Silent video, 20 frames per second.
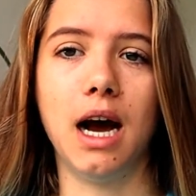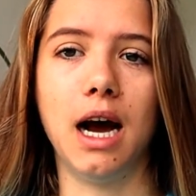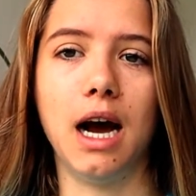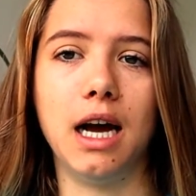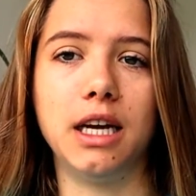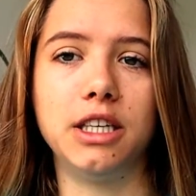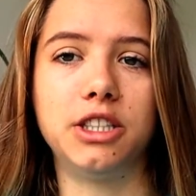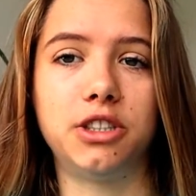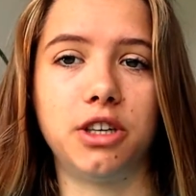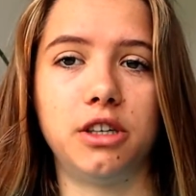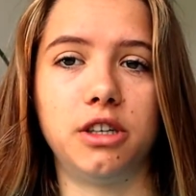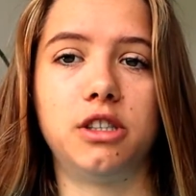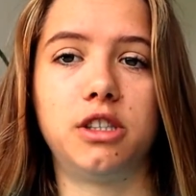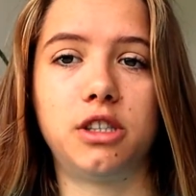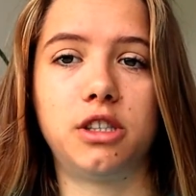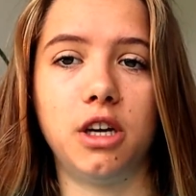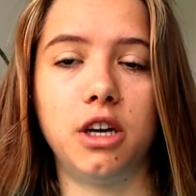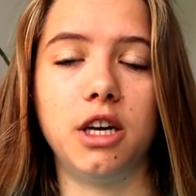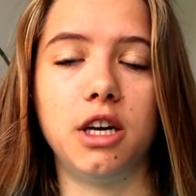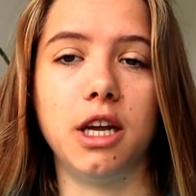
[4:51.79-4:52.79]
I started
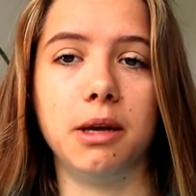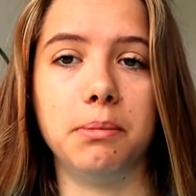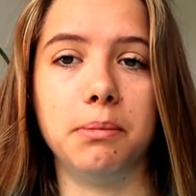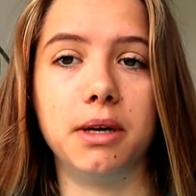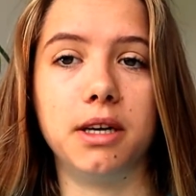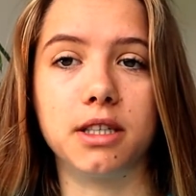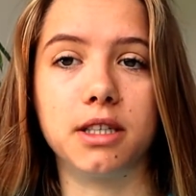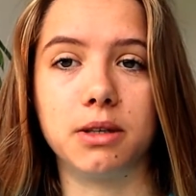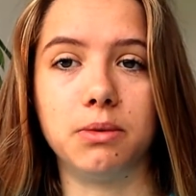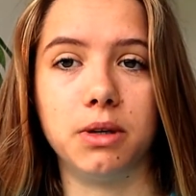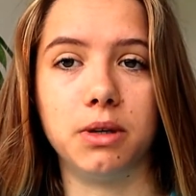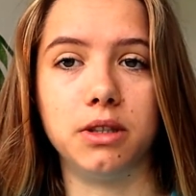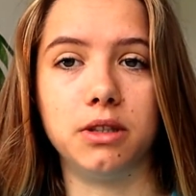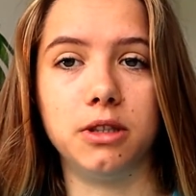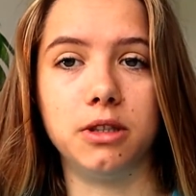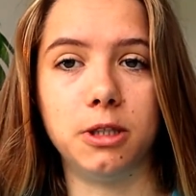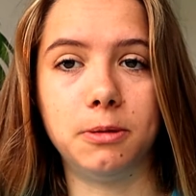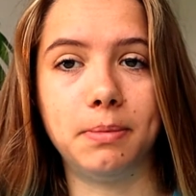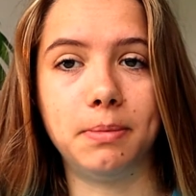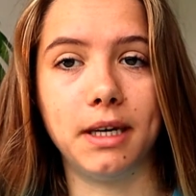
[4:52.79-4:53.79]
studying because I wanted
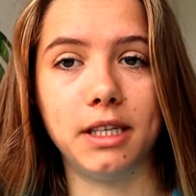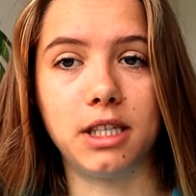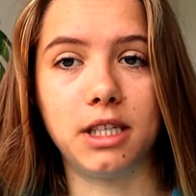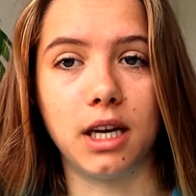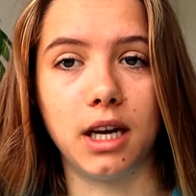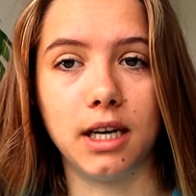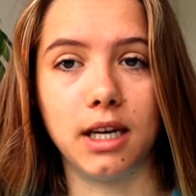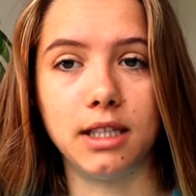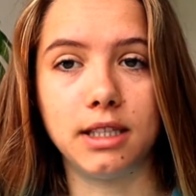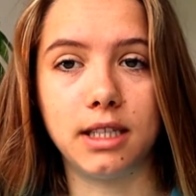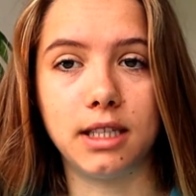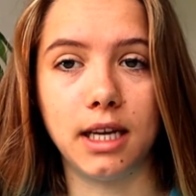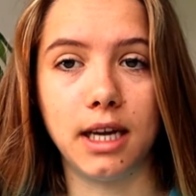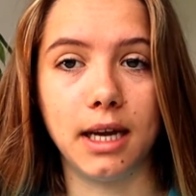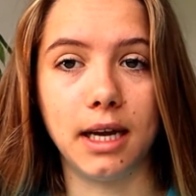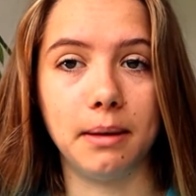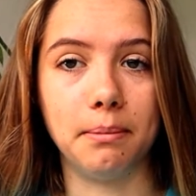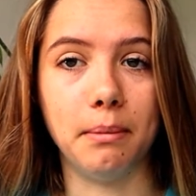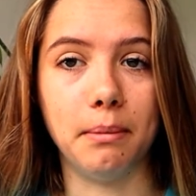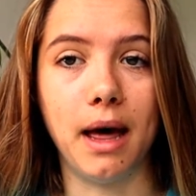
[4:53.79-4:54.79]
to specialize
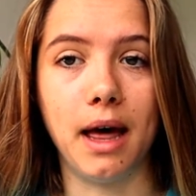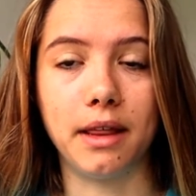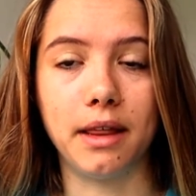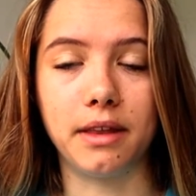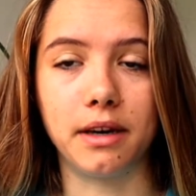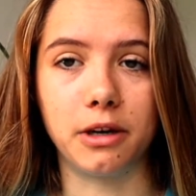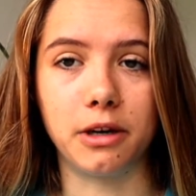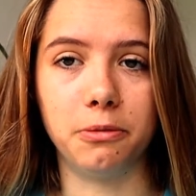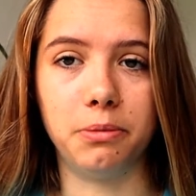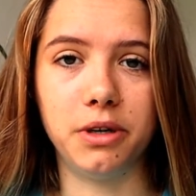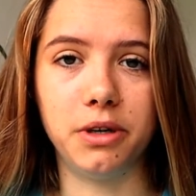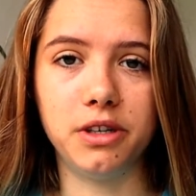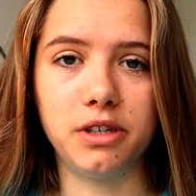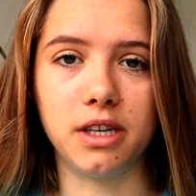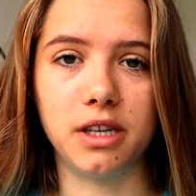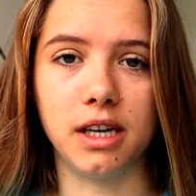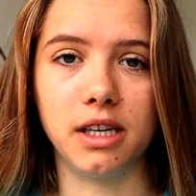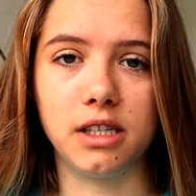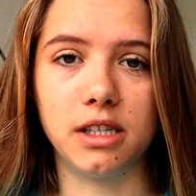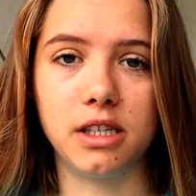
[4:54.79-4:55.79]
in math and computer
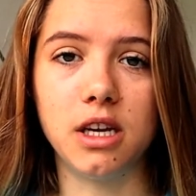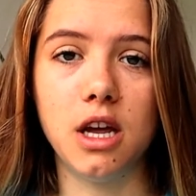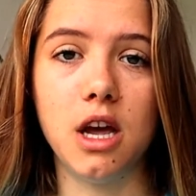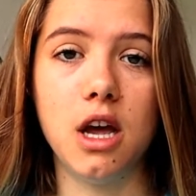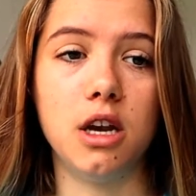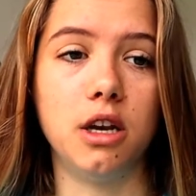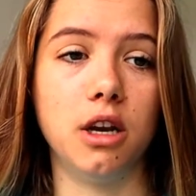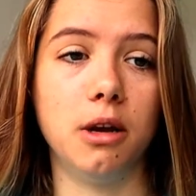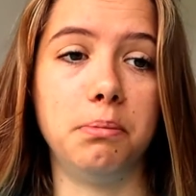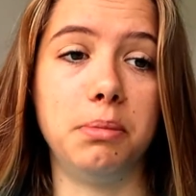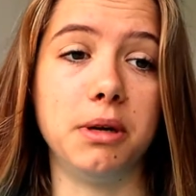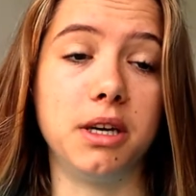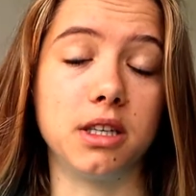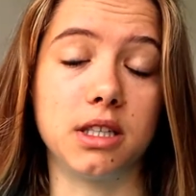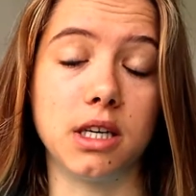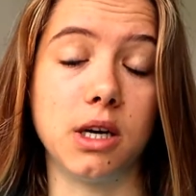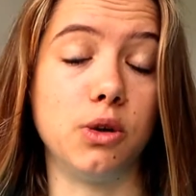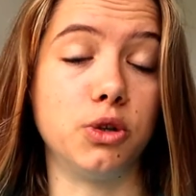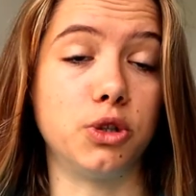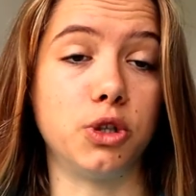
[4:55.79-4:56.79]
science, not because
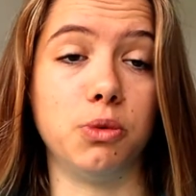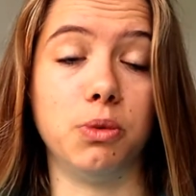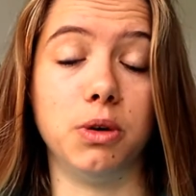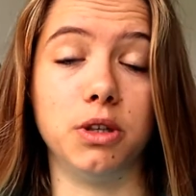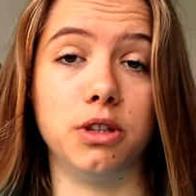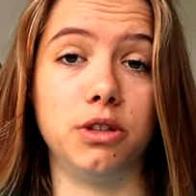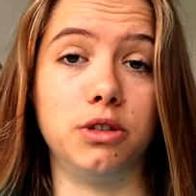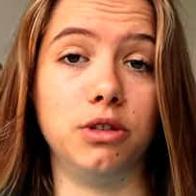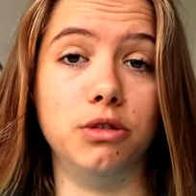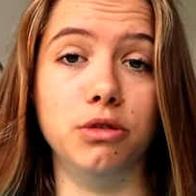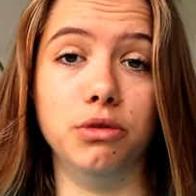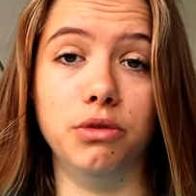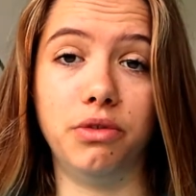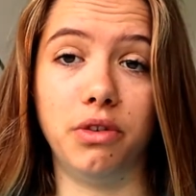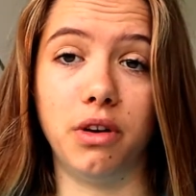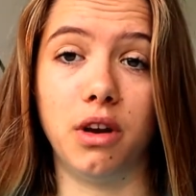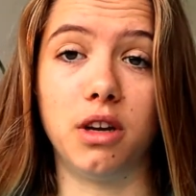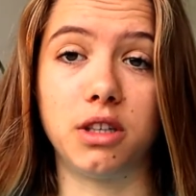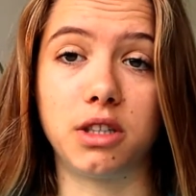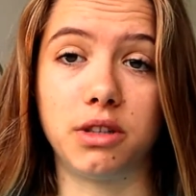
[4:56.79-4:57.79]
I also wanted to do
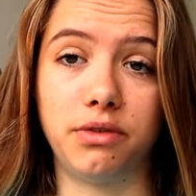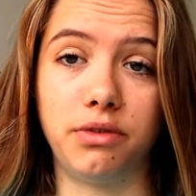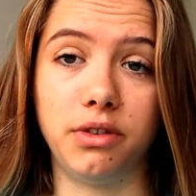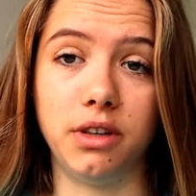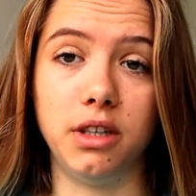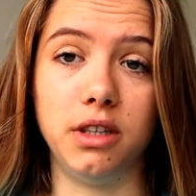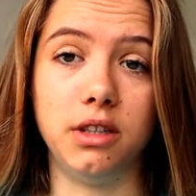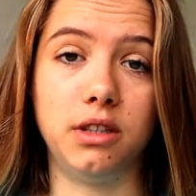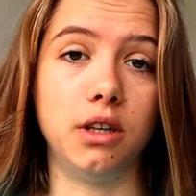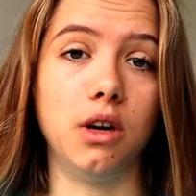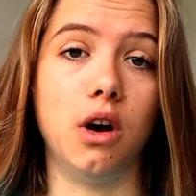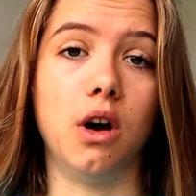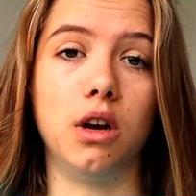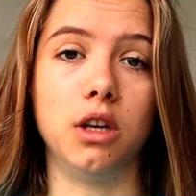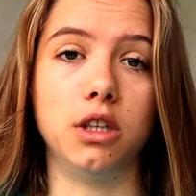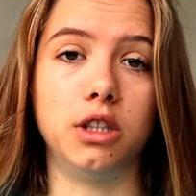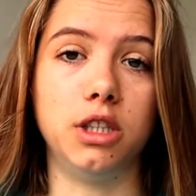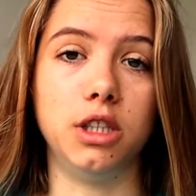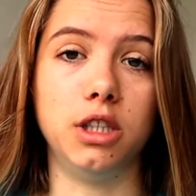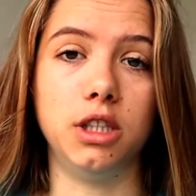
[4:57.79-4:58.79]
philosophy,
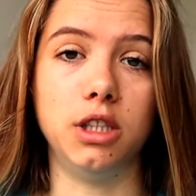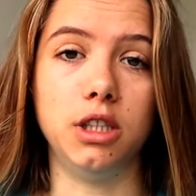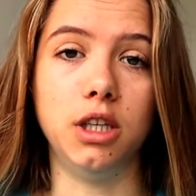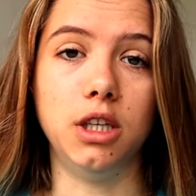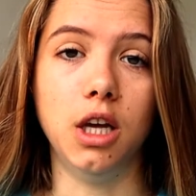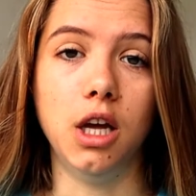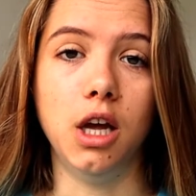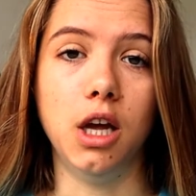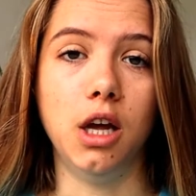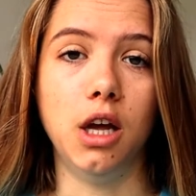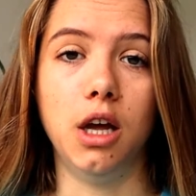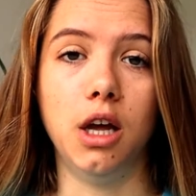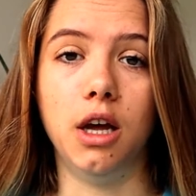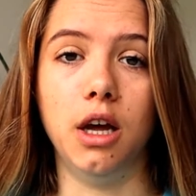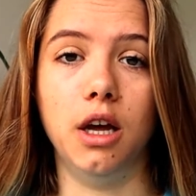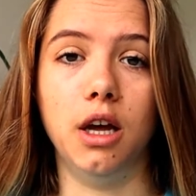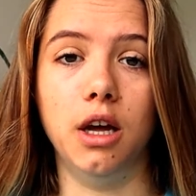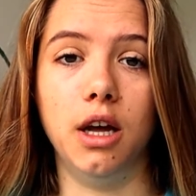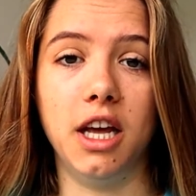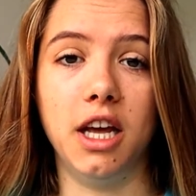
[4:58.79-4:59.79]
theology,
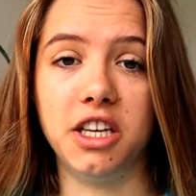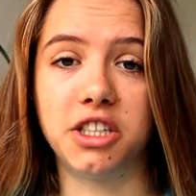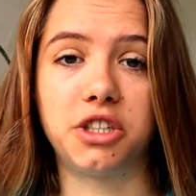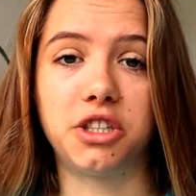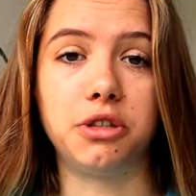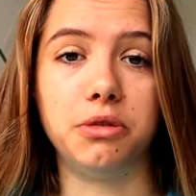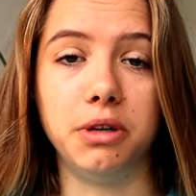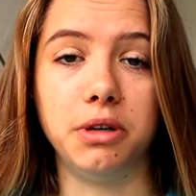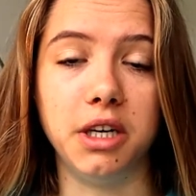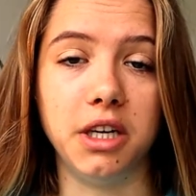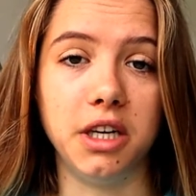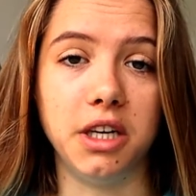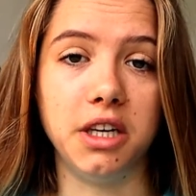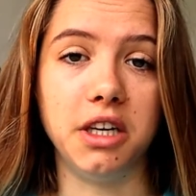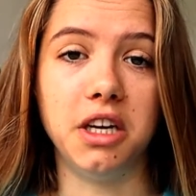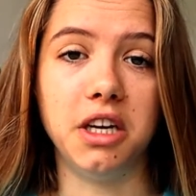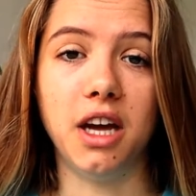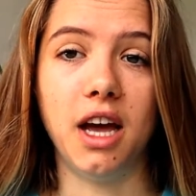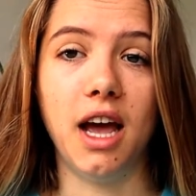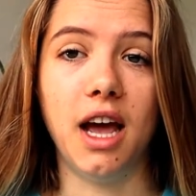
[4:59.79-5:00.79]

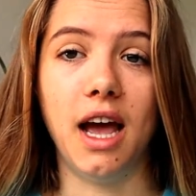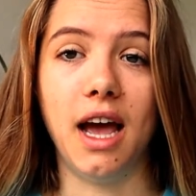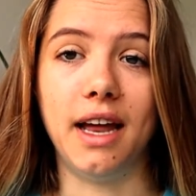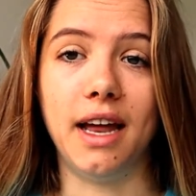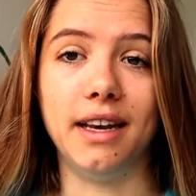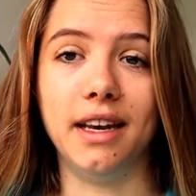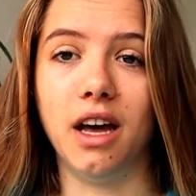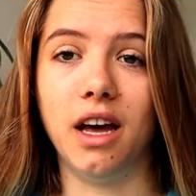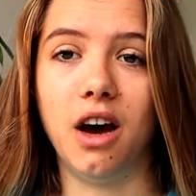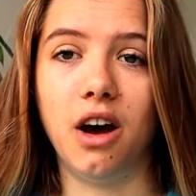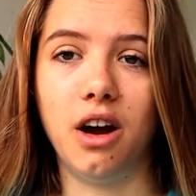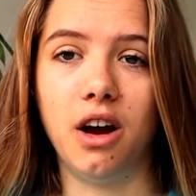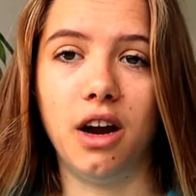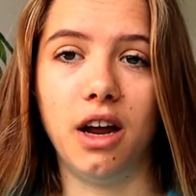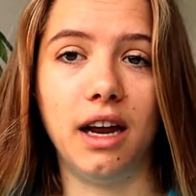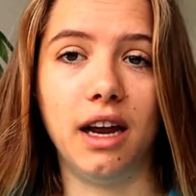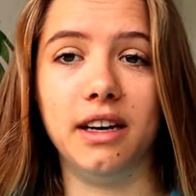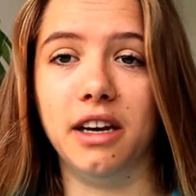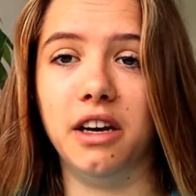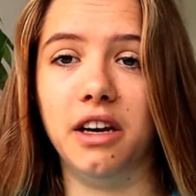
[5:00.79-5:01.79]
history, and
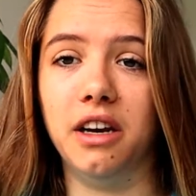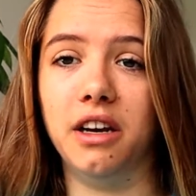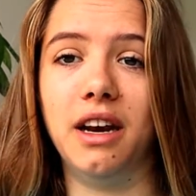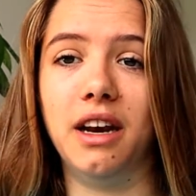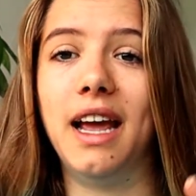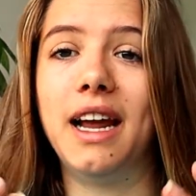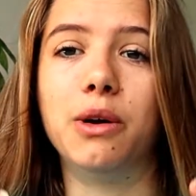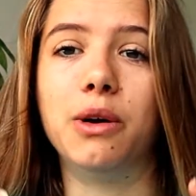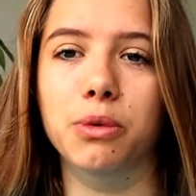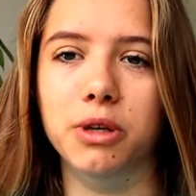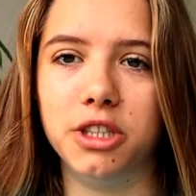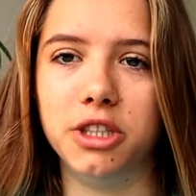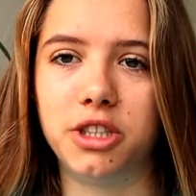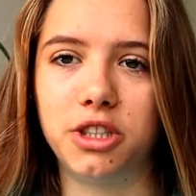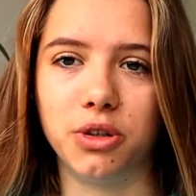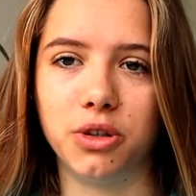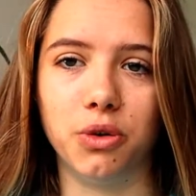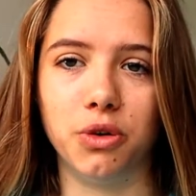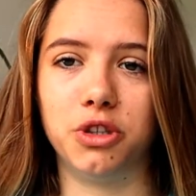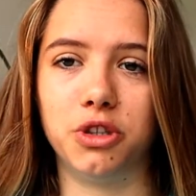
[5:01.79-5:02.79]
a
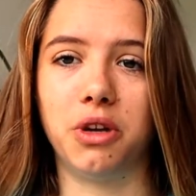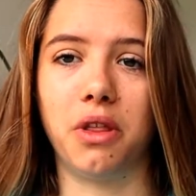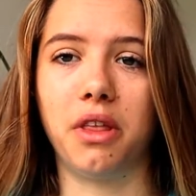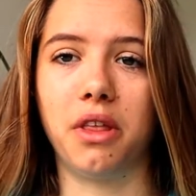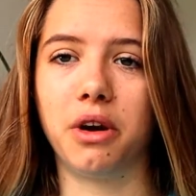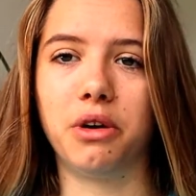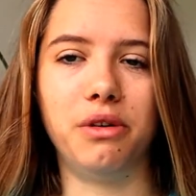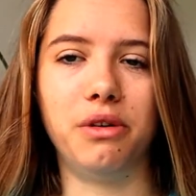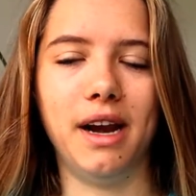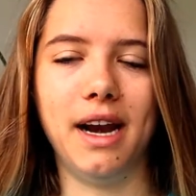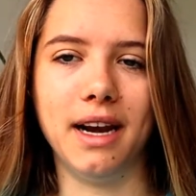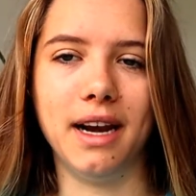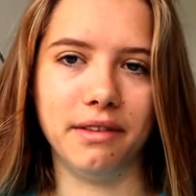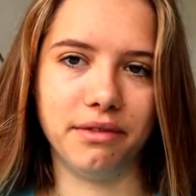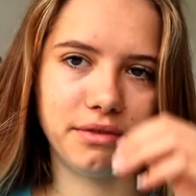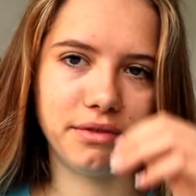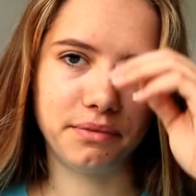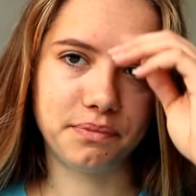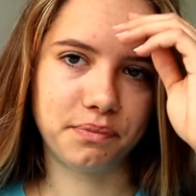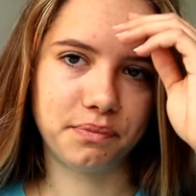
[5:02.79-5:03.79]
language or something
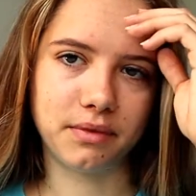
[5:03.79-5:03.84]
creative.